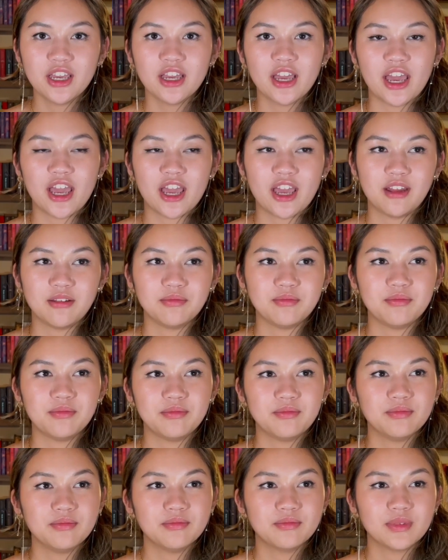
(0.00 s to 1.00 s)
And
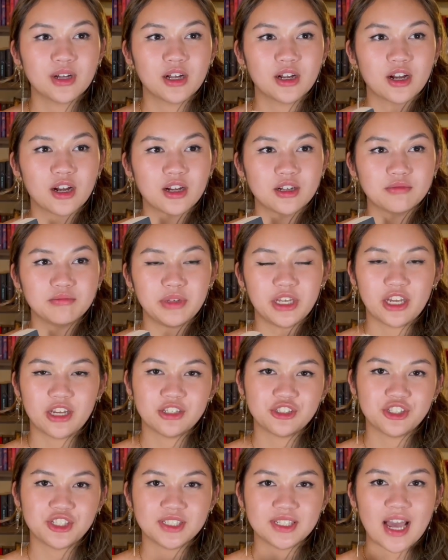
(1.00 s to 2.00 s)

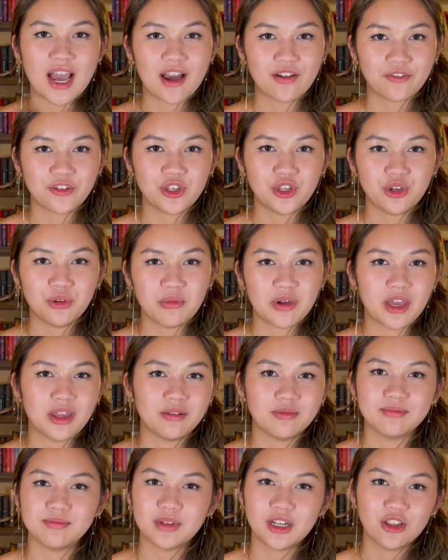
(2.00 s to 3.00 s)
because she's half
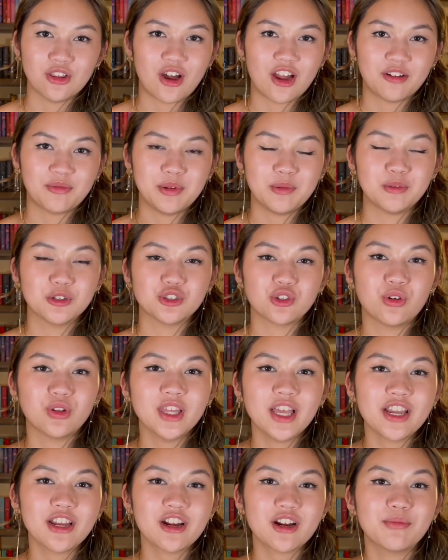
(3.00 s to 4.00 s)
human, a lot of people don't
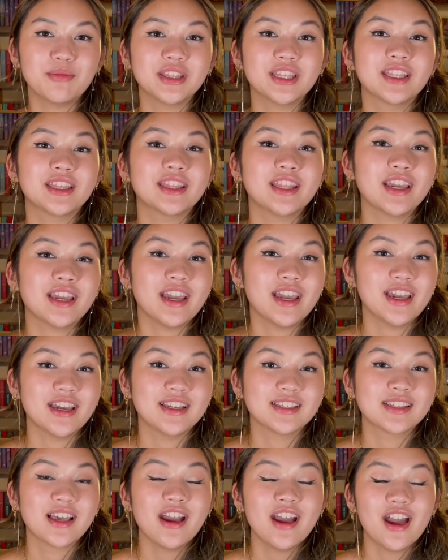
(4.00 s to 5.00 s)
like her, but the thing
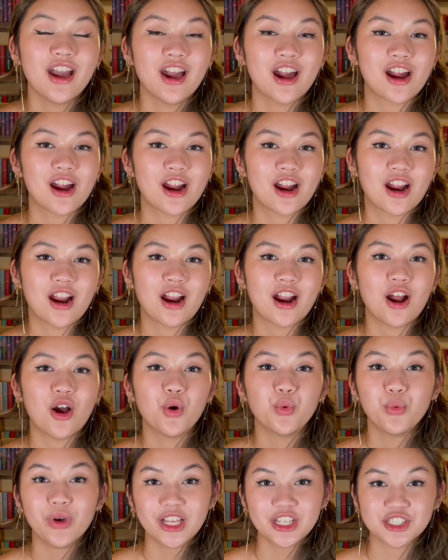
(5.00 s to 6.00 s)
is, her
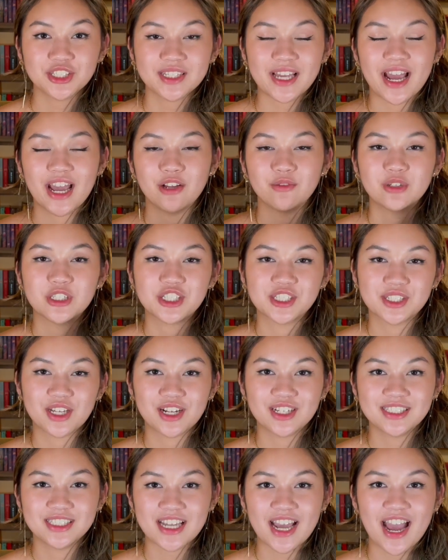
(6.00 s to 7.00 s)
witch side, which is
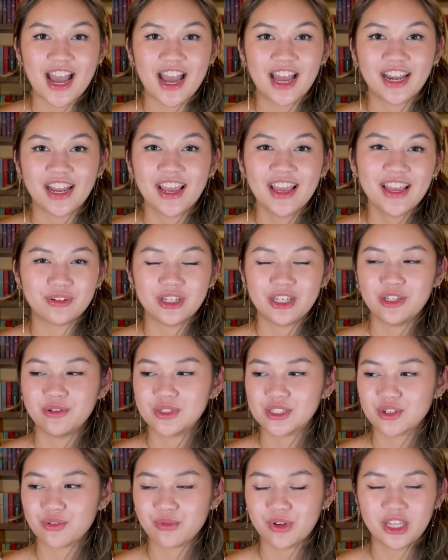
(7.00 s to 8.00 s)
her dad, he
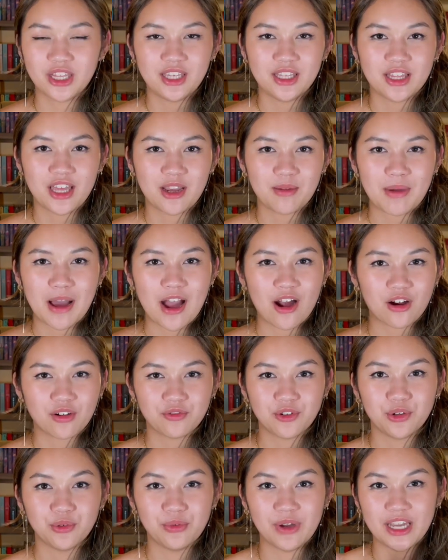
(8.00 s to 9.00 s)
was a really like
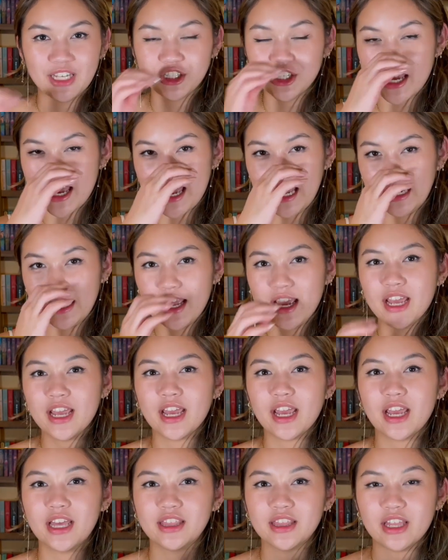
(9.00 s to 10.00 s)
powerful witch, and
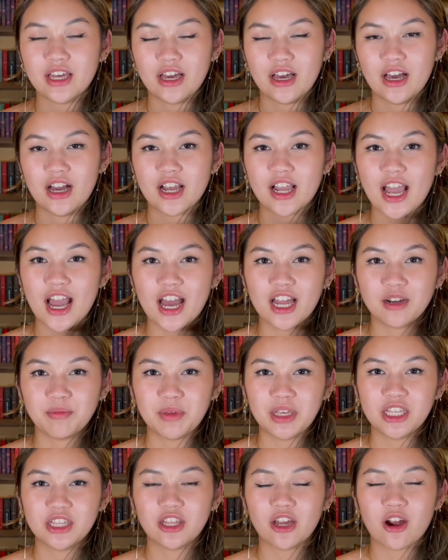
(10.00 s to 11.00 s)
in the
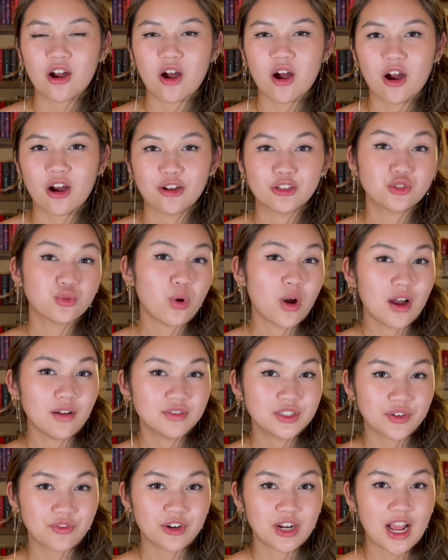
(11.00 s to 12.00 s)
academy there are 12
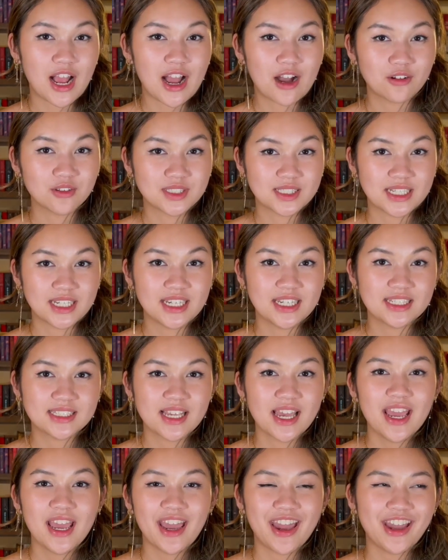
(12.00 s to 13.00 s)
different houses,
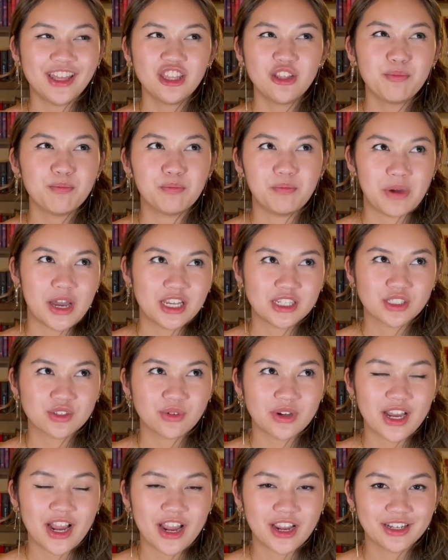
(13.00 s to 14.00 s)
and the best
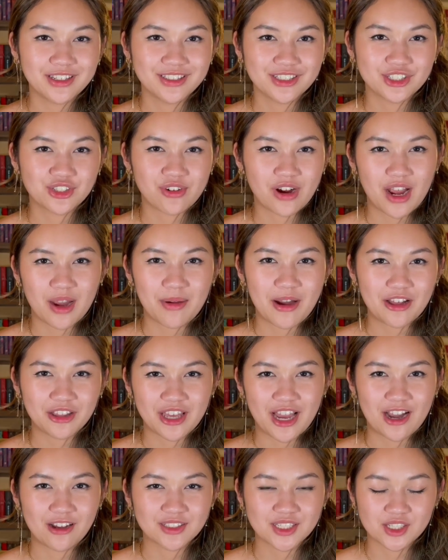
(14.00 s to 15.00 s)
way I could describe how the
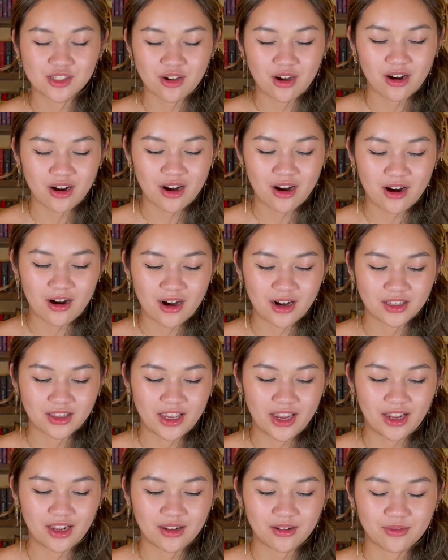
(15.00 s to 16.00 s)
houses are
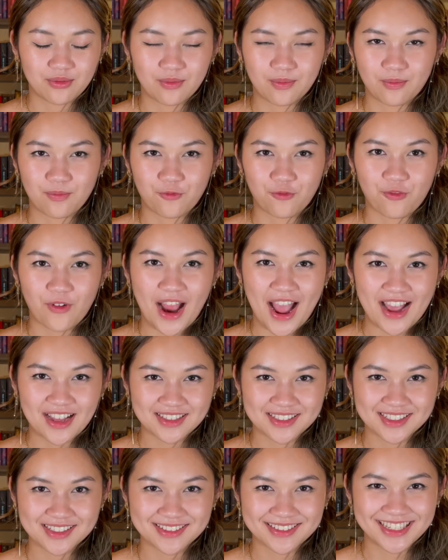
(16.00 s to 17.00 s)
like
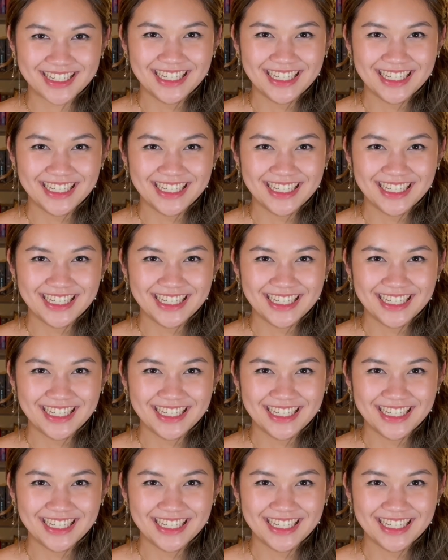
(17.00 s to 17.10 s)
frats.